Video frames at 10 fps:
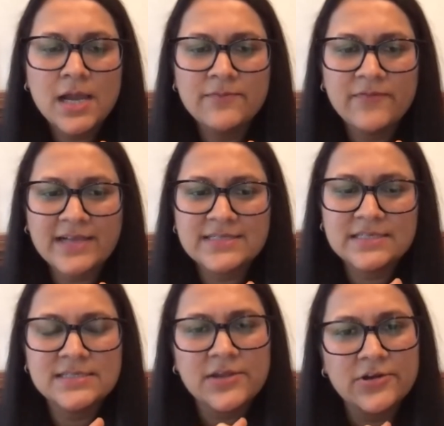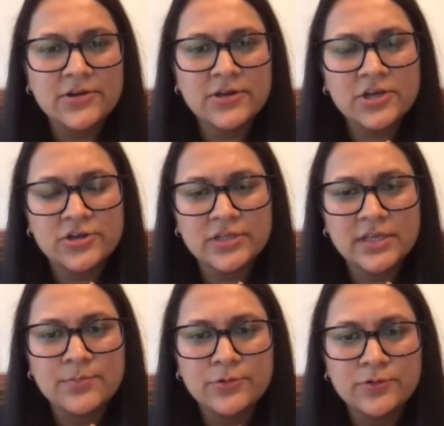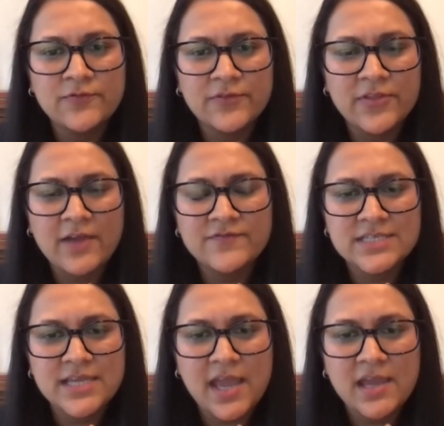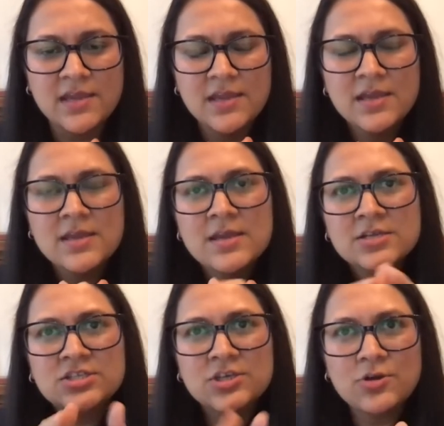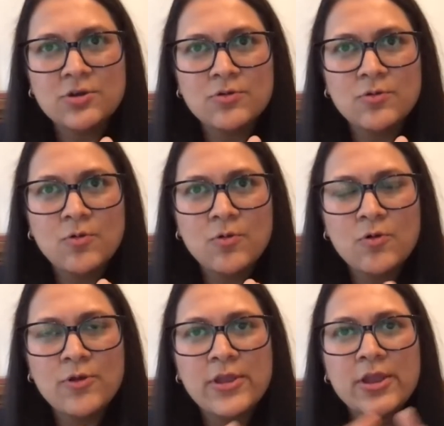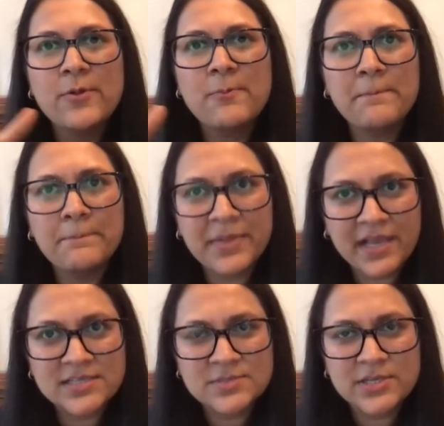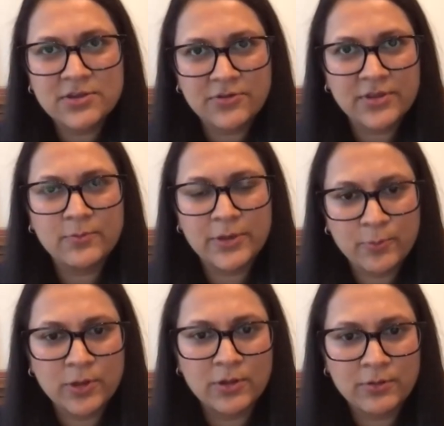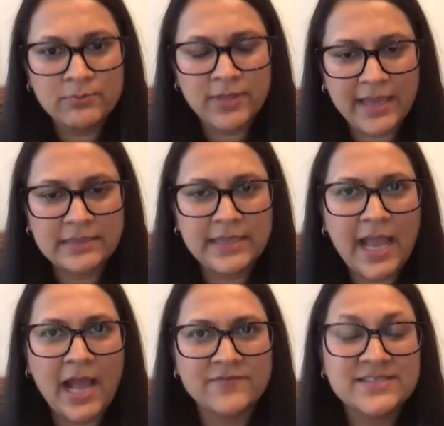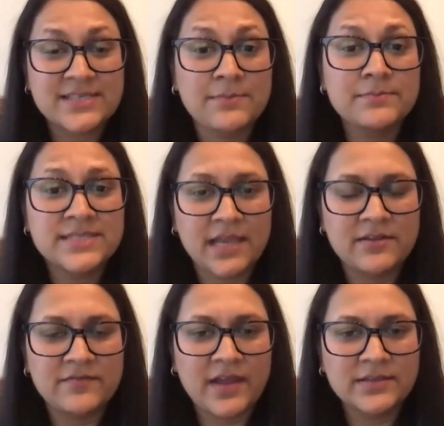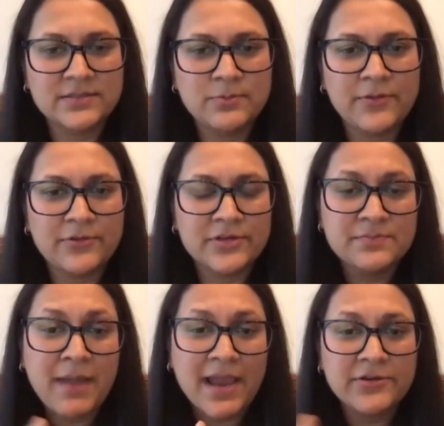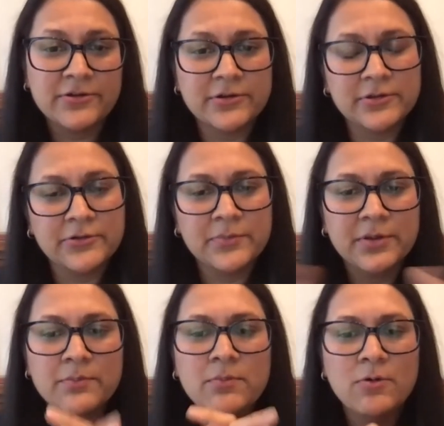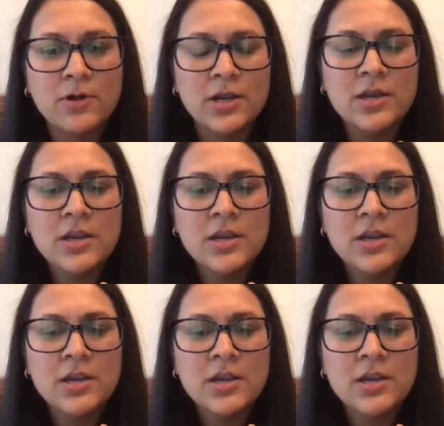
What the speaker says: vaccines that are currently approved for the FDA. So because we know that we will likely have some side effect, whether it's minor or a little bit more,